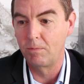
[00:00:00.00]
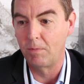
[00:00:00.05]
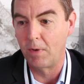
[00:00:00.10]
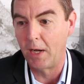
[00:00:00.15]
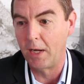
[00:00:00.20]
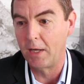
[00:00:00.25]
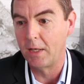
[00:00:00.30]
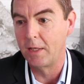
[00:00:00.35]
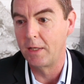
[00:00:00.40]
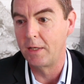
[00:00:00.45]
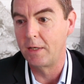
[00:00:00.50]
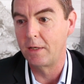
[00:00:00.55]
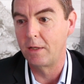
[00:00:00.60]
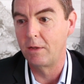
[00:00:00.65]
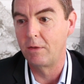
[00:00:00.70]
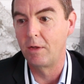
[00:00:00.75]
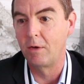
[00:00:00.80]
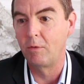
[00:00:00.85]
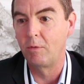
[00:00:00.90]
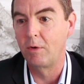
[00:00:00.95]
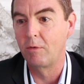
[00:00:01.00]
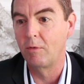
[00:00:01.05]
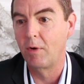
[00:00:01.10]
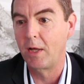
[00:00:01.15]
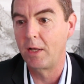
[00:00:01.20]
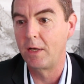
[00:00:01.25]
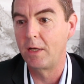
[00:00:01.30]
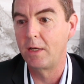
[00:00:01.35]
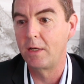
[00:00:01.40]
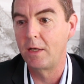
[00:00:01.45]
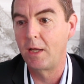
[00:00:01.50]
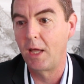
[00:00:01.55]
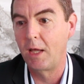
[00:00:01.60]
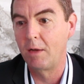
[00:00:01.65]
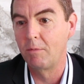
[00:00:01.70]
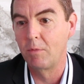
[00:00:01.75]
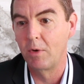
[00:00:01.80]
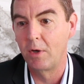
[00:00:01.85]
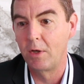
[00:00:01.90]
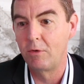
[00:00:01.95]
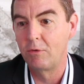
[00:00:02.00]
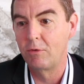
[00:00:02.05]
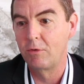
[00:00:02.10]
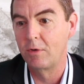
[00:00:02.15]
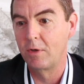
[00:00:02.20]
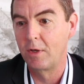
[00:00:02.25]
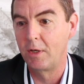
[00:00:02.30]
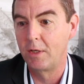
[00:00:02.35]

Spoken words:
pilot that we ran in Cambridge